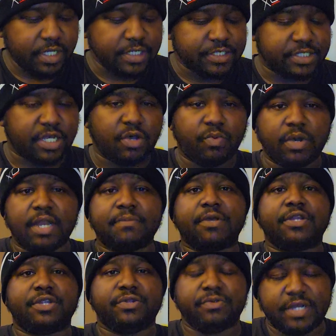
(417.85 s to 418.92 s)
So what I'm
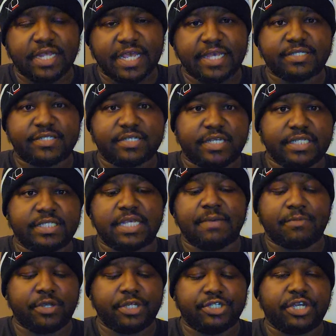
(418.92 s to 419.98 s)
going to do next is I'm
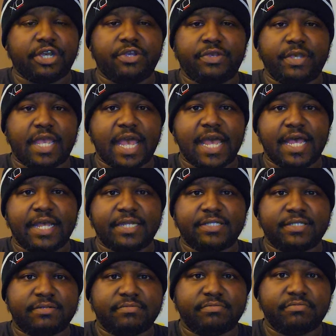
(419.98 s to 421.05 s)
going to show you
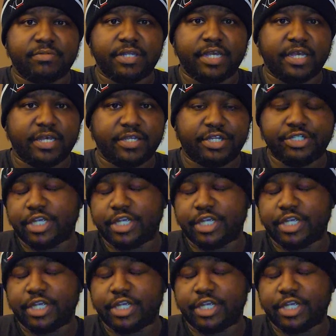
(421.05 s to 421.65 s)
guys the